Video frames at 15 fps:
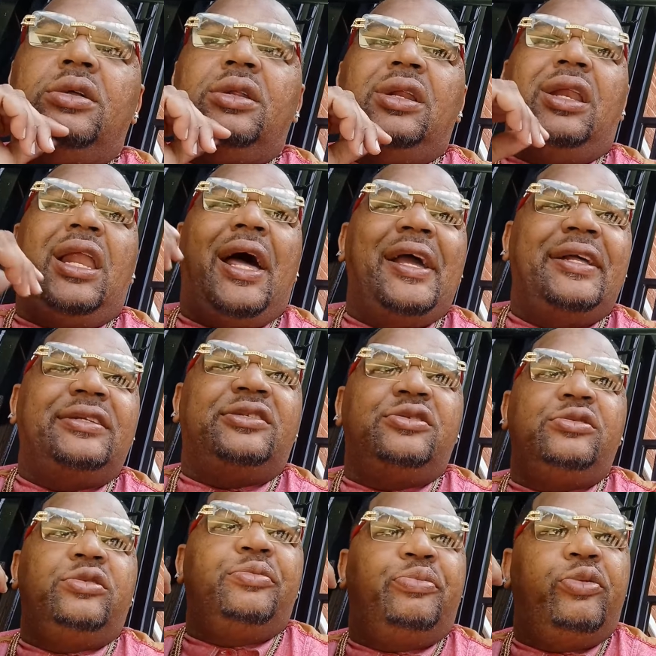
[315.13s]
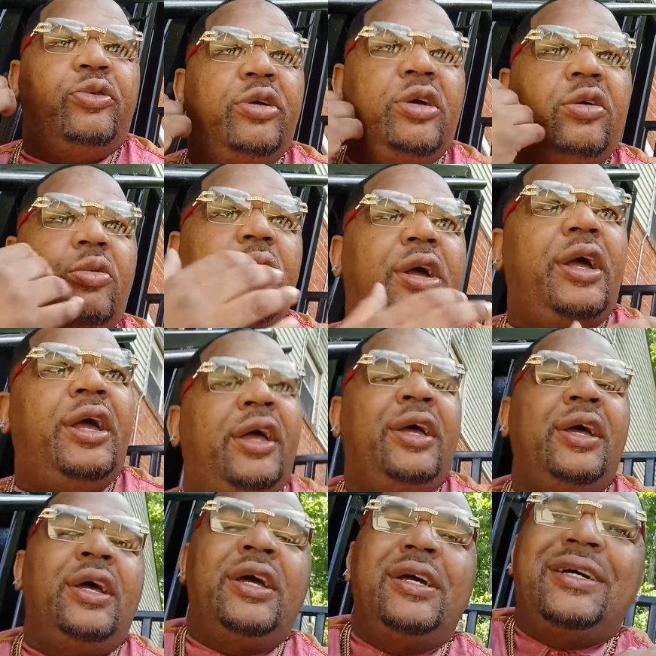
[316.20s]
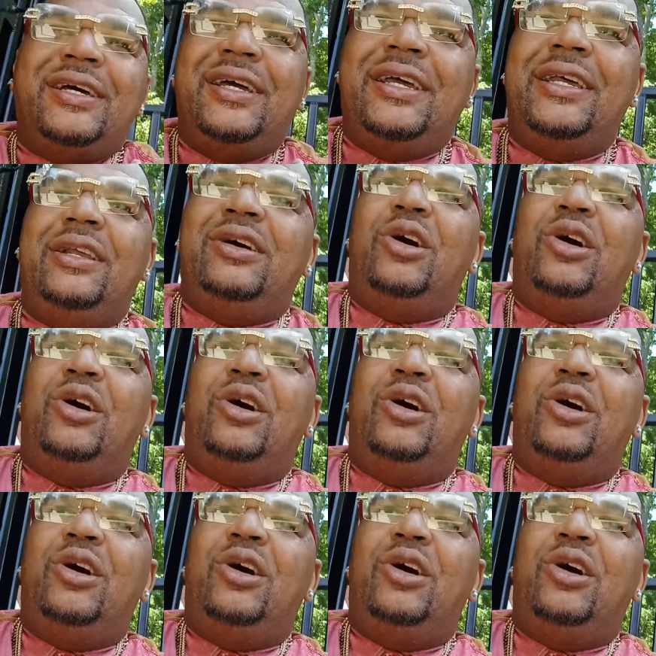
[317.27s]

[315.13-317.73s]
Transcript: Light to the point where it